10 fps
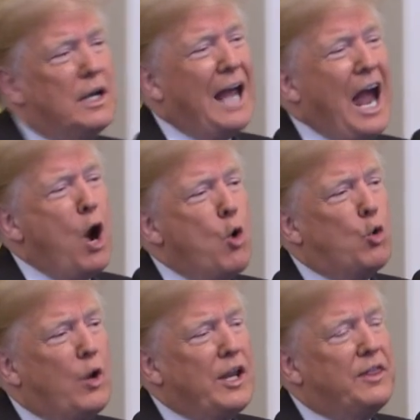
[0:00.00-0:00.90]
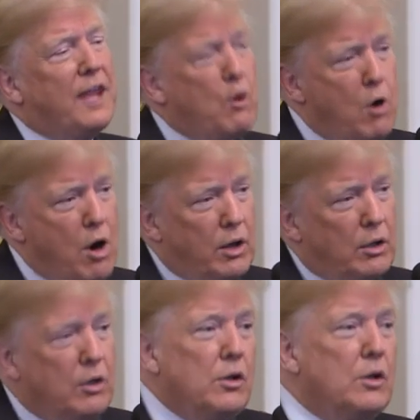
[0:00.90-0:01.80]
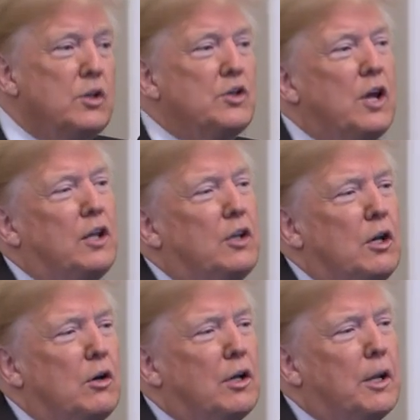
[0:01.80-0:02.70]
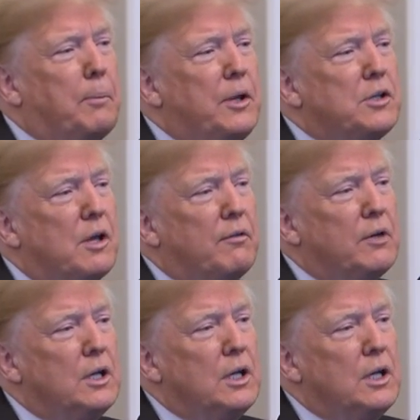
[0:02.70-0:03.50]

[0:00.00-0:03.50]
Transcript: How Great Thou Art just got to hear a little piece of.